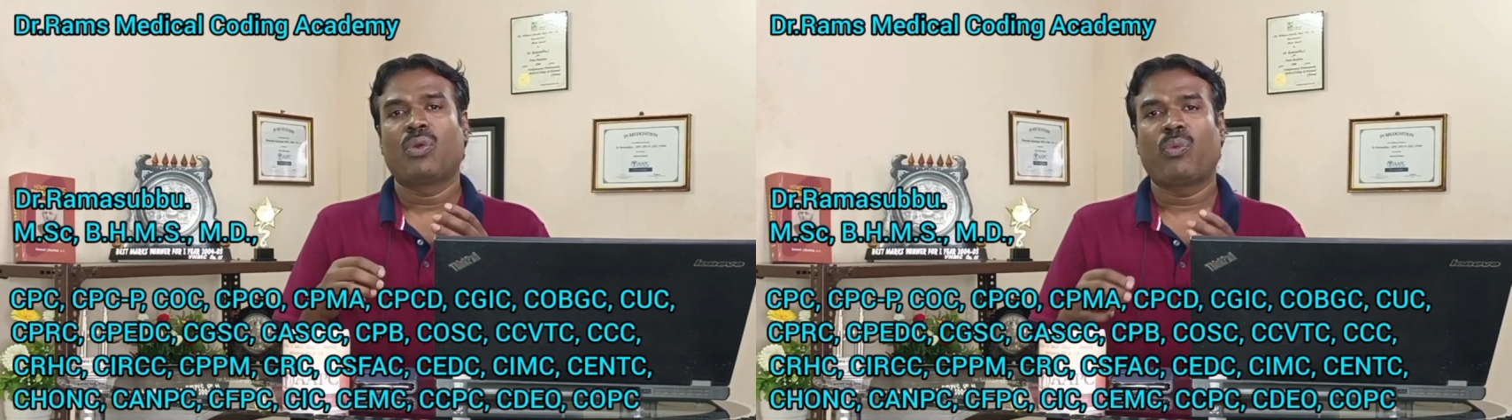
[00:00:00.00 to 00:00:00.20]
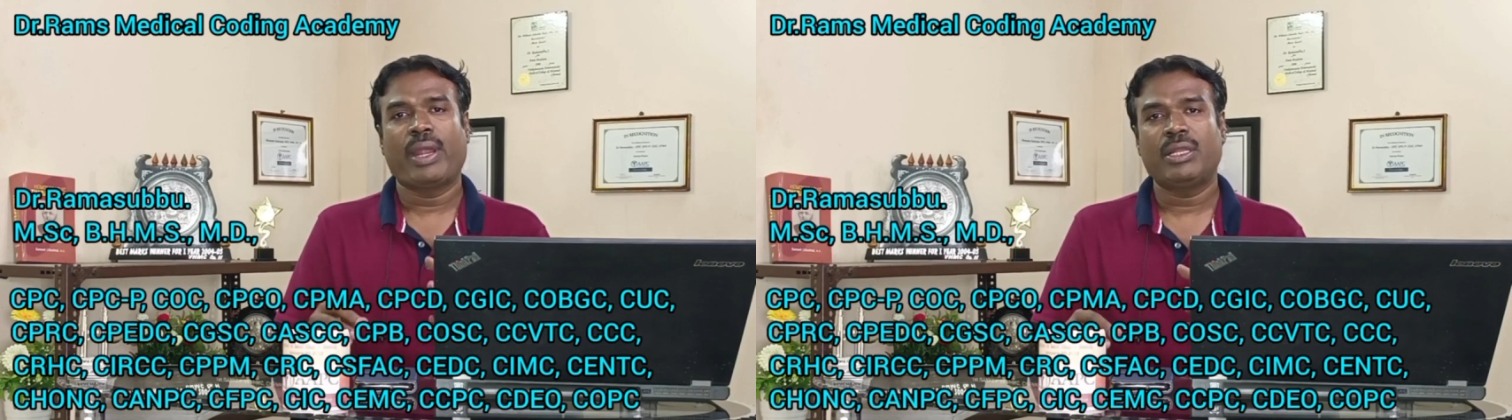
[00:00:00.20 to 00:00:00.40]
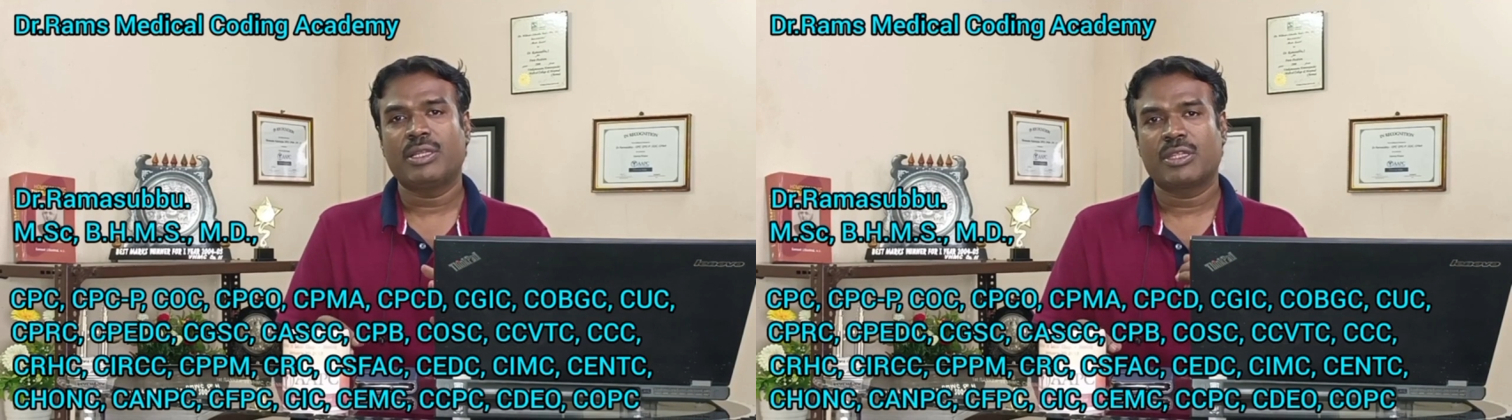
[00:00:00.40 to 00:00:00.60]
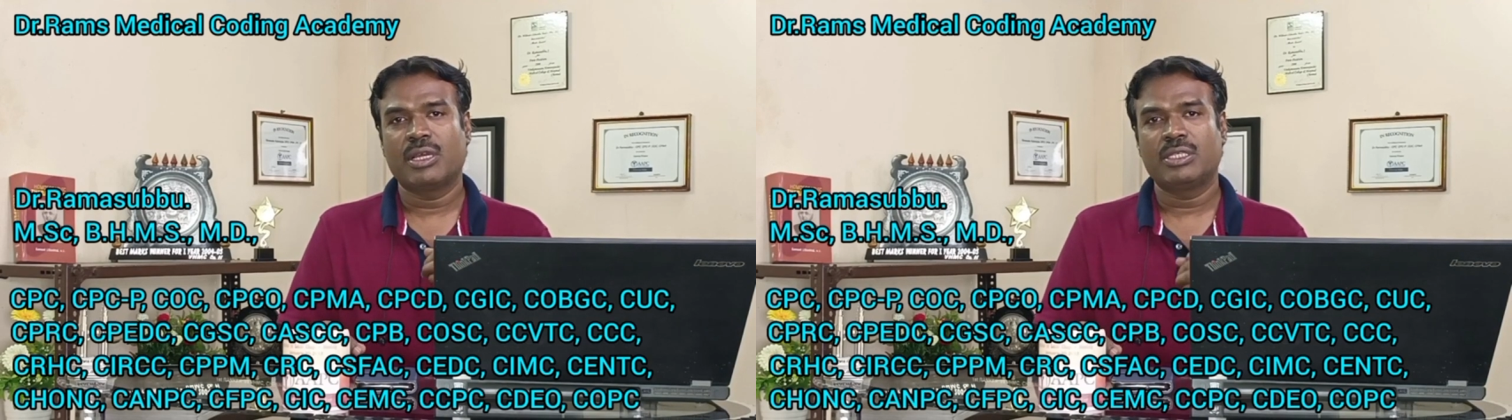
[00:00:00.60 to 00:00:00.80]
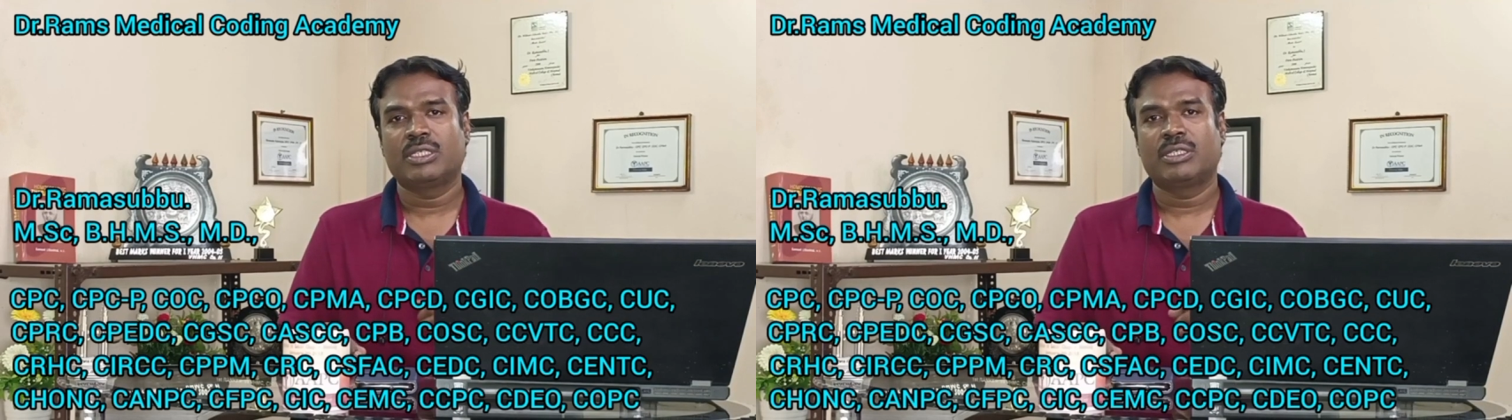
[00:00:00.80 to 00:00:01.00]
When the
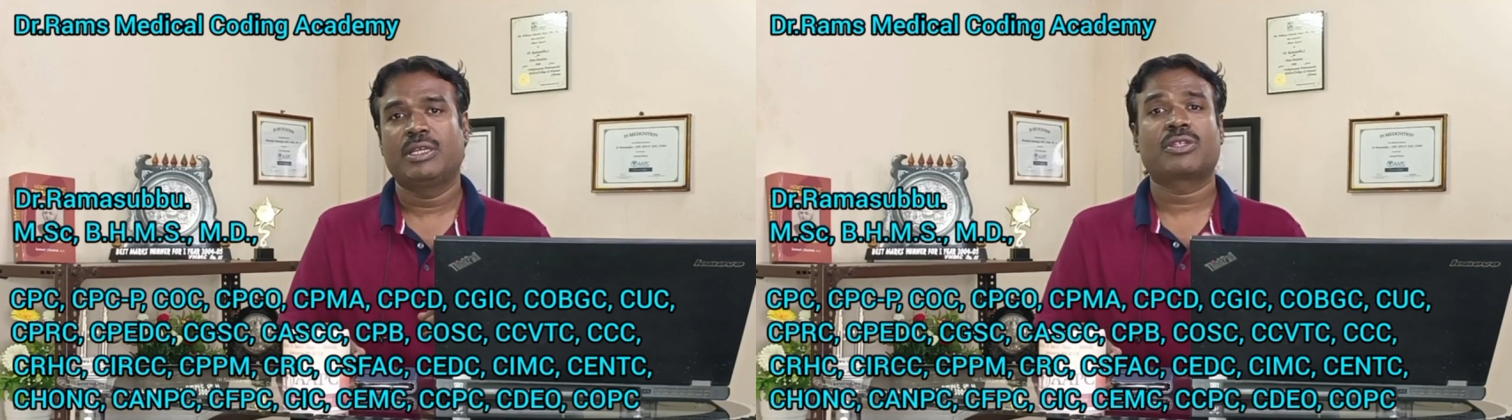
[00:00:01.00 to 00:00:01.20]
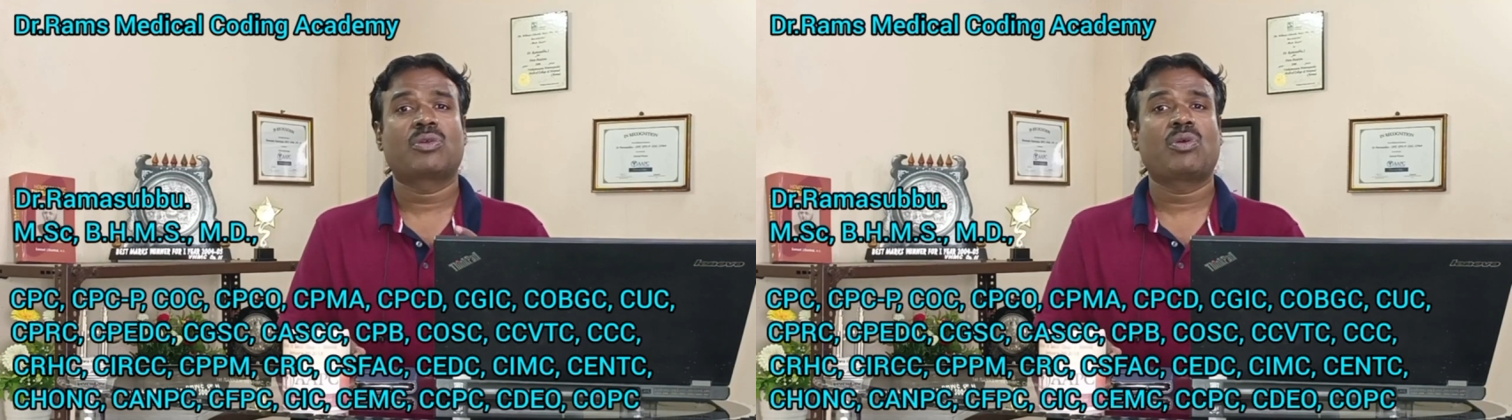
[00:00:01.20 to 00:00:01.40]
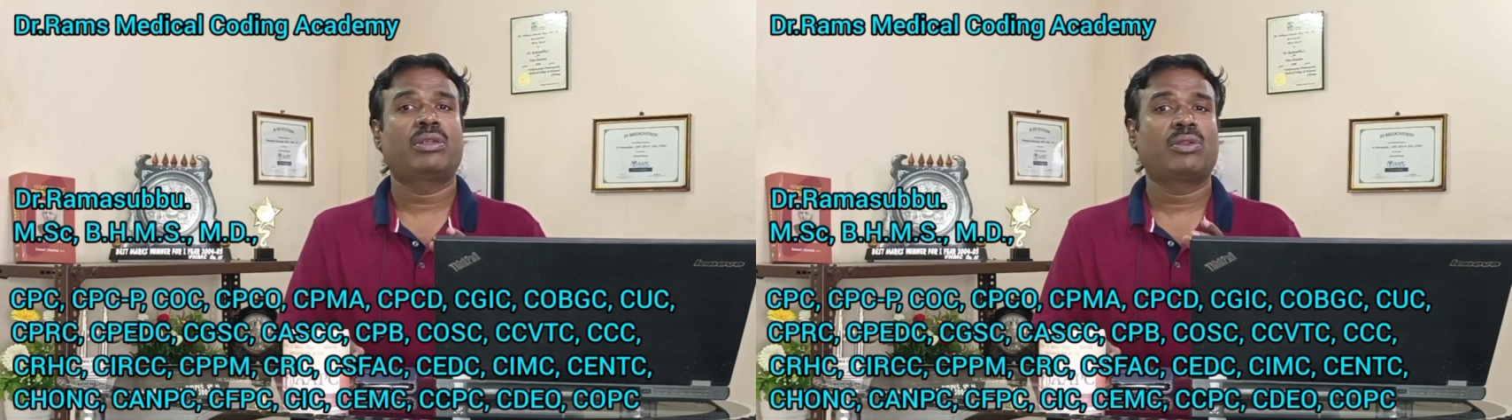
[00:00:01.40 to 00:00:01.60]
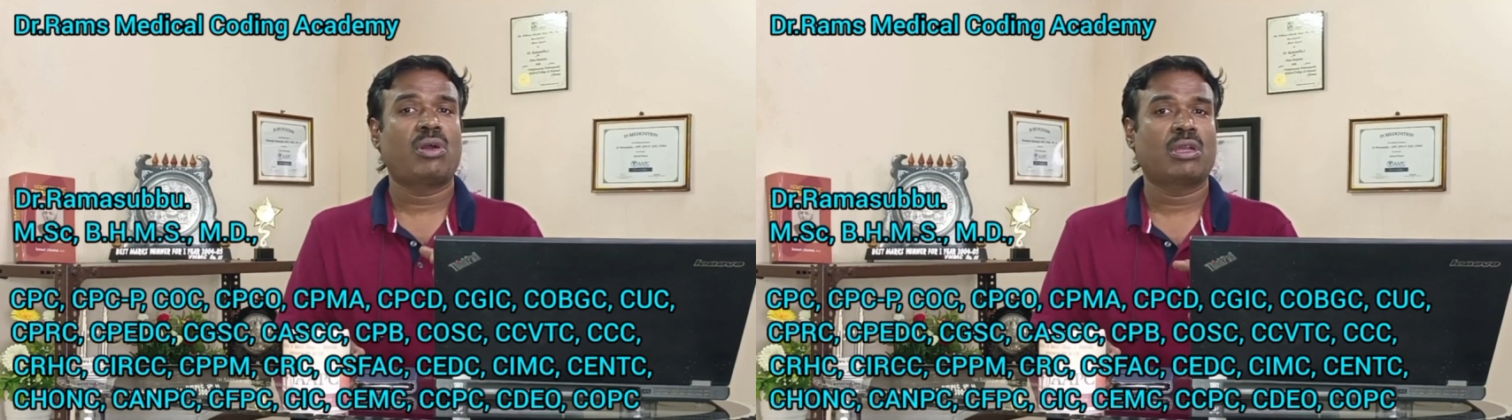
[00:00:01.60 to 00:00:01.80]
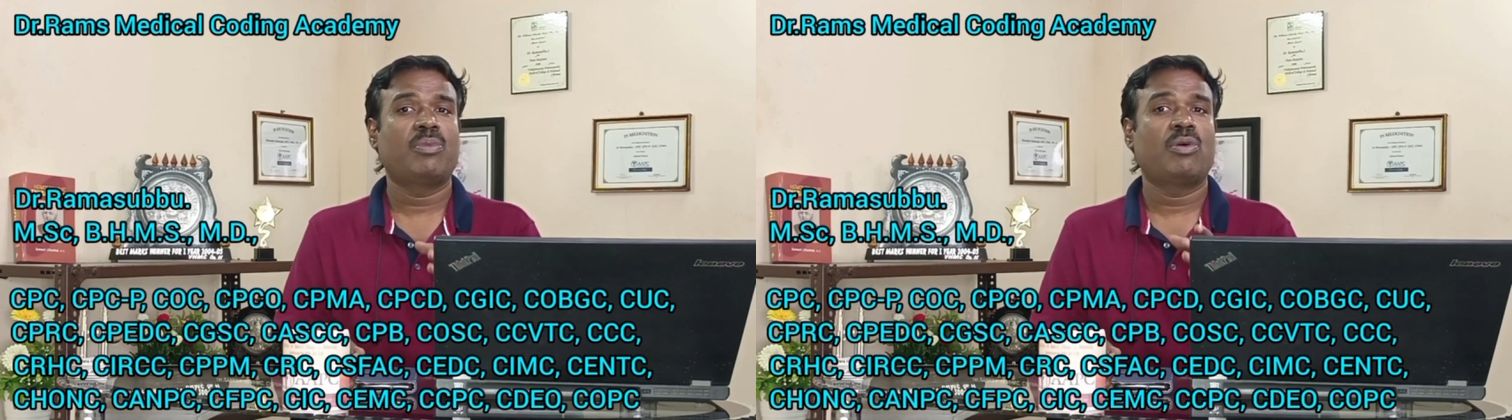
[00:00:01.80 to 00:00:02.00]
surgeon is going to
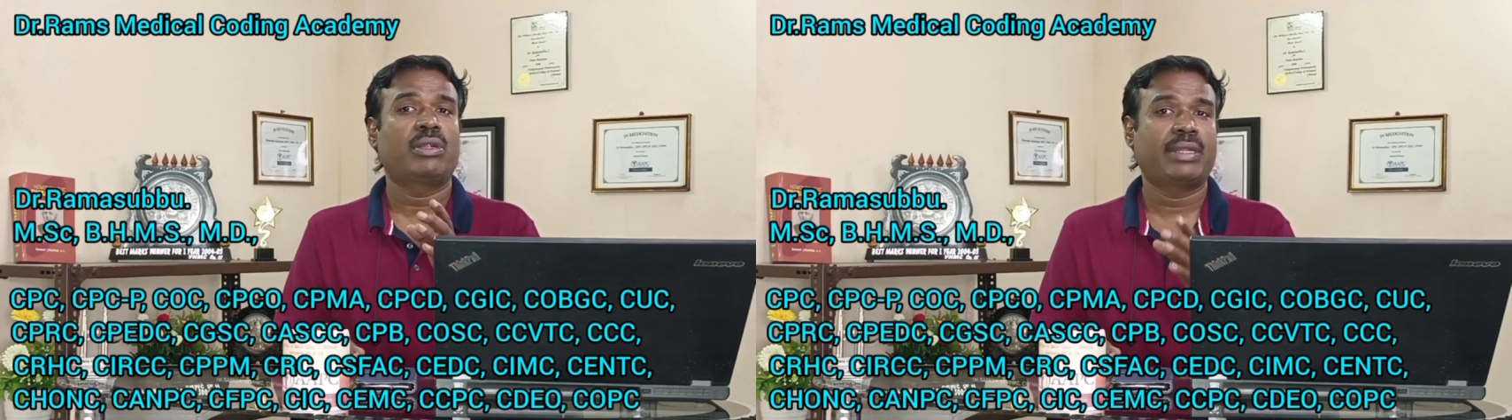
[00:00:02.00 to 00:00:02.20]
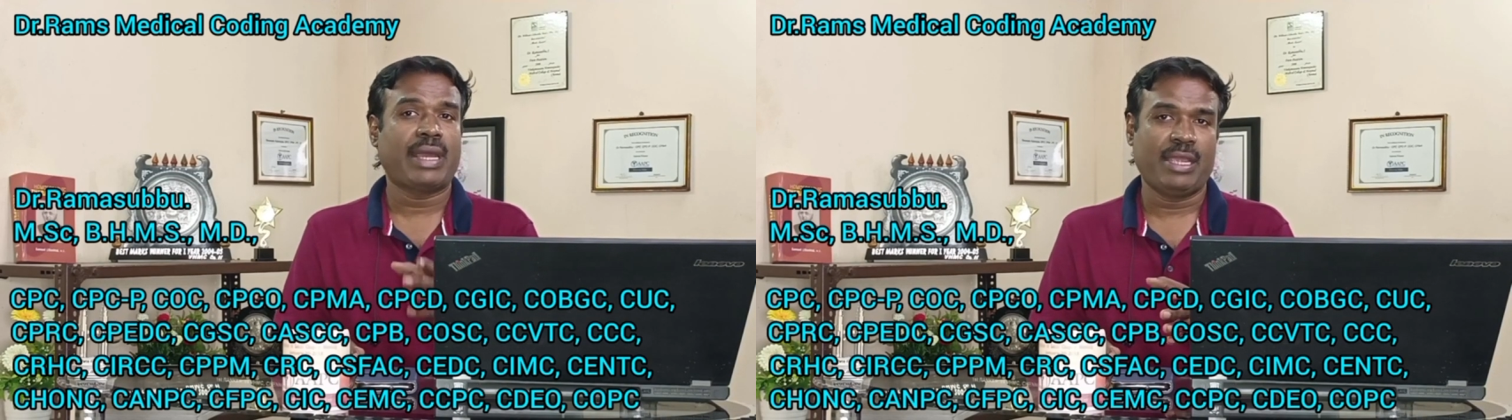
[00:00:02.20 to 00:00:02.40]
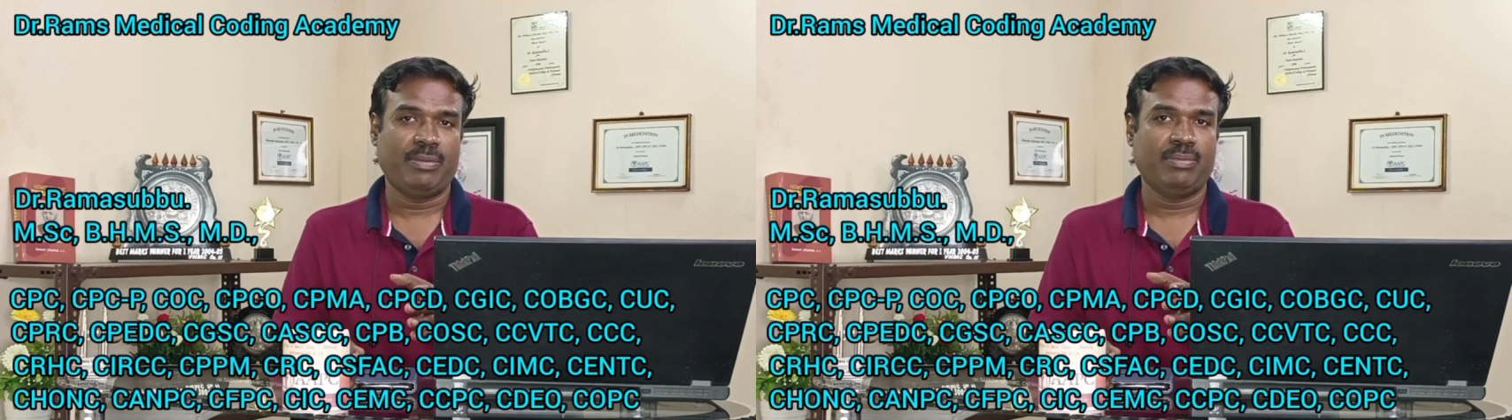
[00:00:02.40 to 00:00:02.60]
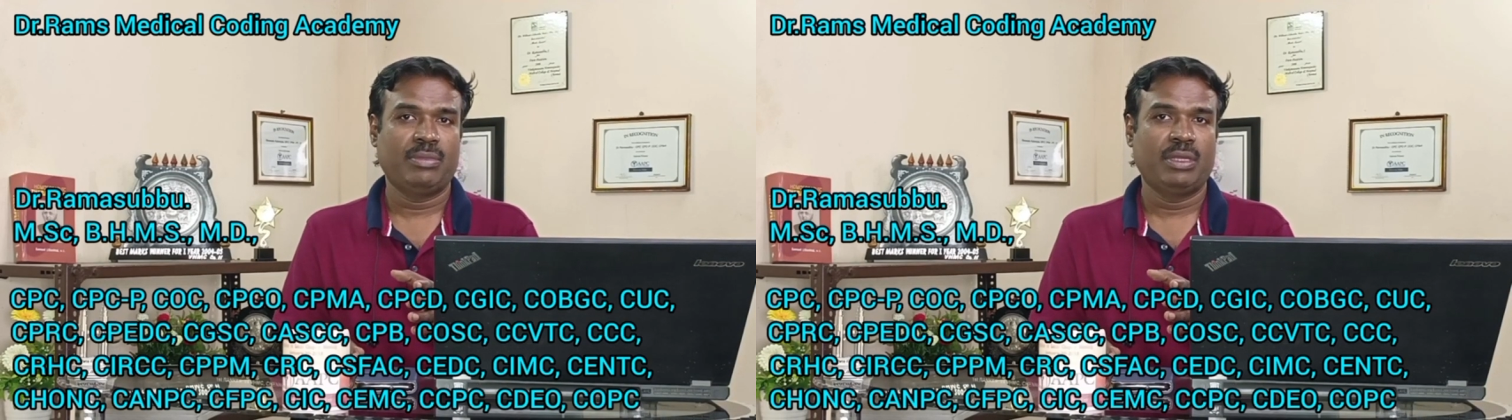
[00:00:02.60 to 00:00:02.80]
talk about time,